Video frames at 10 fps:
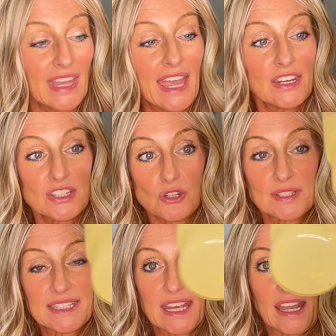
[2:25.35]
And as you can
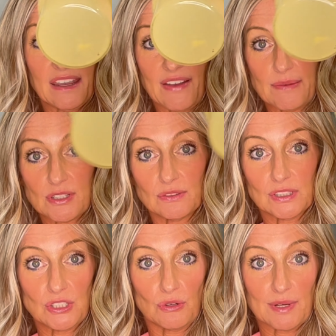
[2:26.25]
see, I have
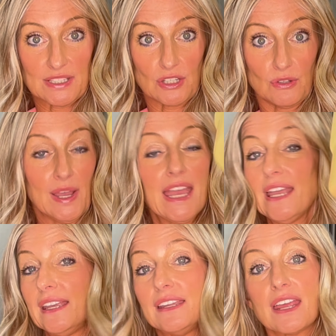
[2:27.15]
absolutely no residue.
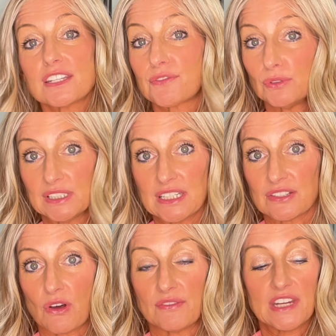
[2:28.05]
It has fully
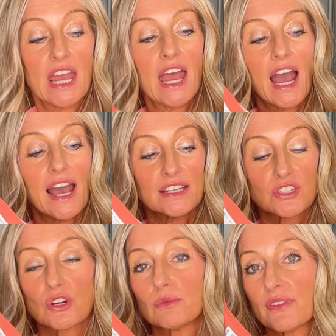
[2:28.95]
dissolved. I
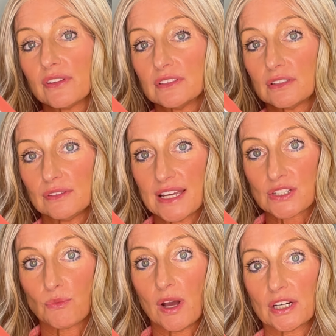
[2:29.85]
start with a little
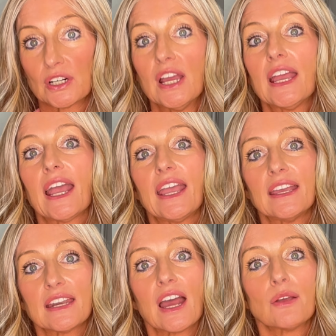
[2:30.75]
less water,
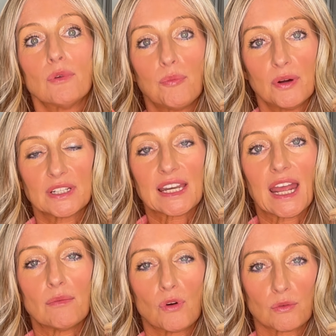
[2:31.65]
and I will put it
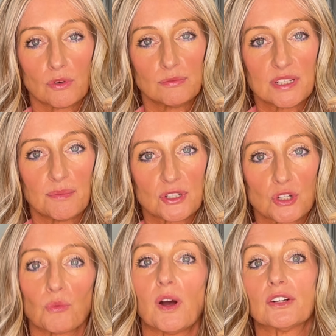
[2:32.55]
at more room
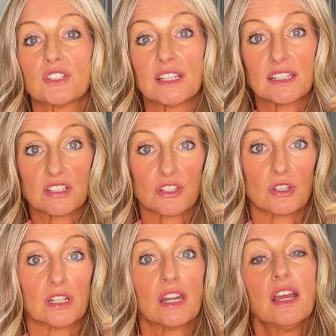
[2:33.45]
temperature water to get us
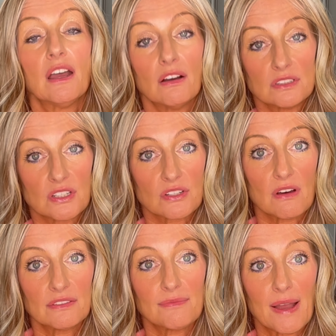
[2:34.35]
started.
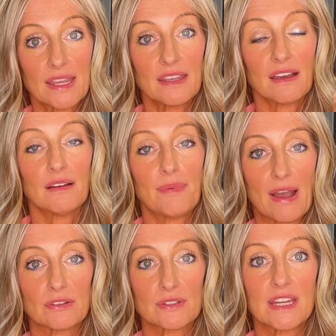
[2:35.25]
Dissolve my
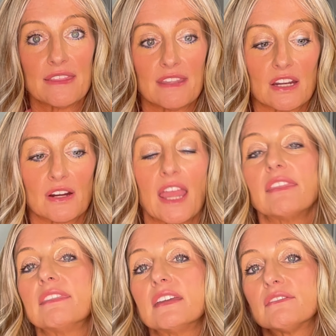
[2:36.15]
powder in there
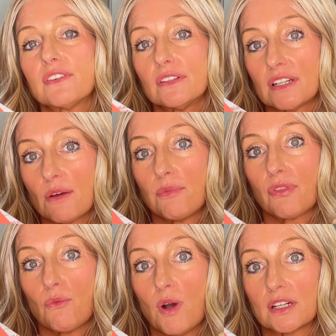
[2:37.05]
and then fill it up with
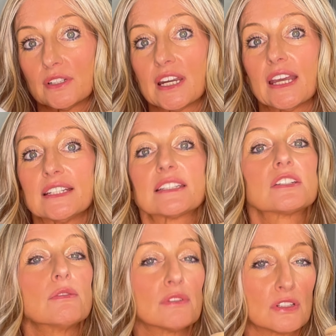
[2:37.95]
the water and ice
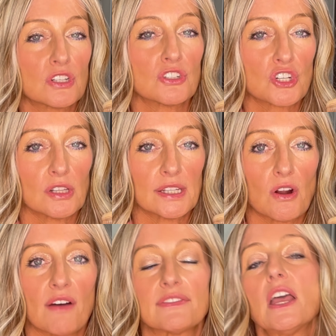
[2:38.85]
to chill it
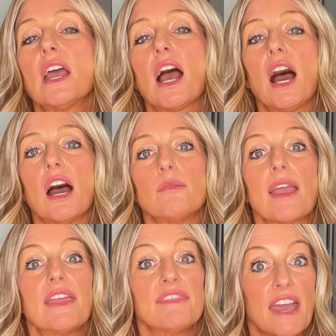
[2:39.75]
off.
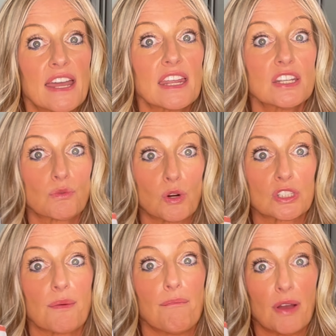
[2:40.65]
And that has
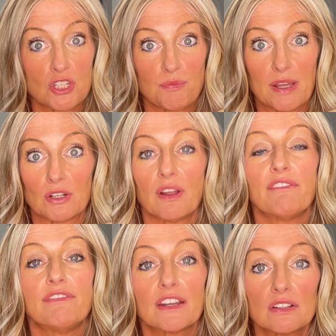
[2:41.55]
worked much better.
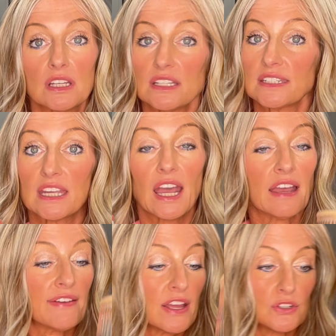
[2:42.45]
Very easy.
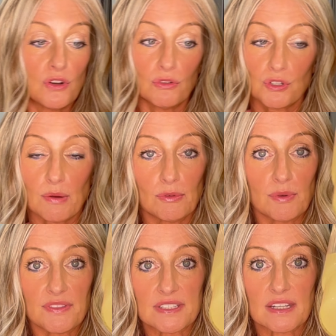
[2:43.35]
I've had no trouble
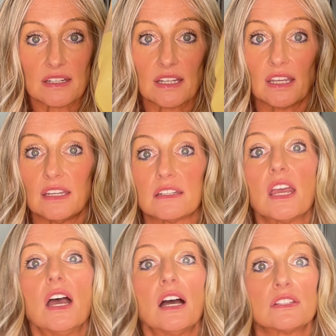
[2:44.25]
with this getting it
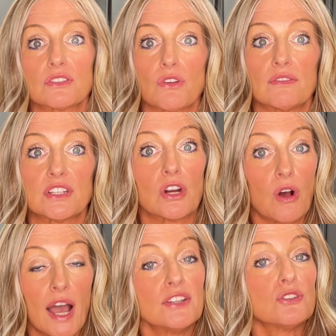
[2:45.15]
dissolved at
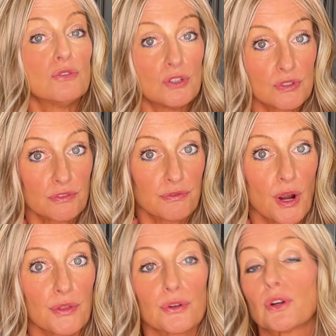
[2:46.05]
all. I do use a
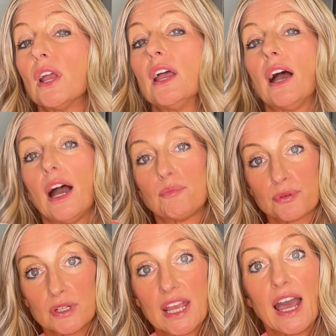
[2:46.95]
frother, a
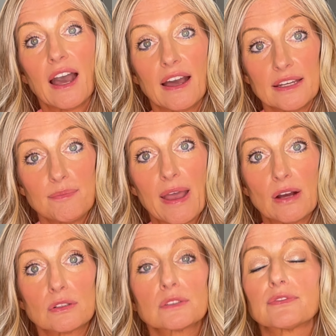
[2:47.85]
pretty high
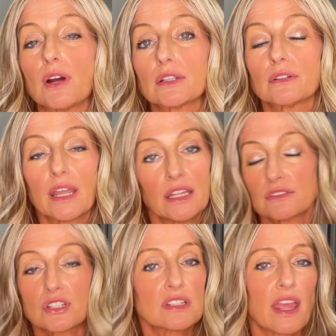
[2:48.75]
powered frother,
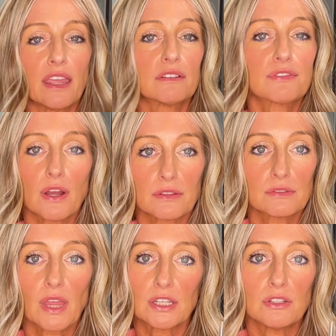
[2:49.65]
just a hand
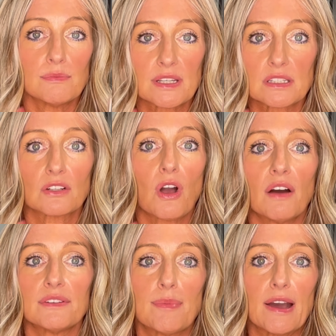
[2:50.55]
frother like you mix in
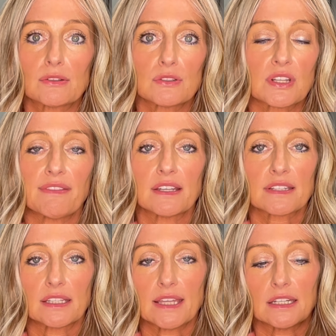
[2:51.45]
coffee powders and things
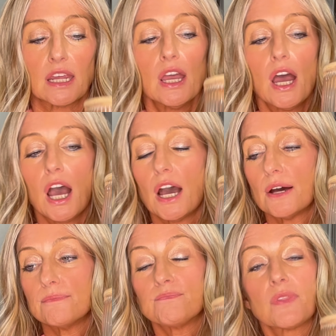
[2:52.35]
like that.
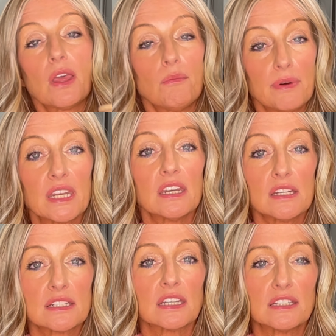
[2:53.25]
But
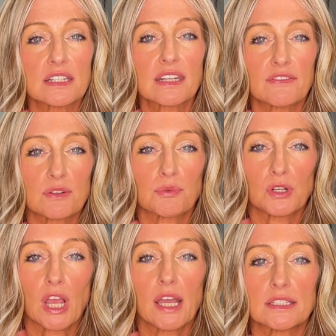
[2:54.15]
it does have some
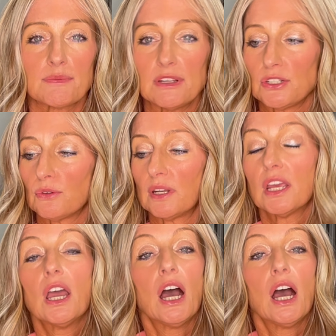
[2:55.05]
pretty high speed to it.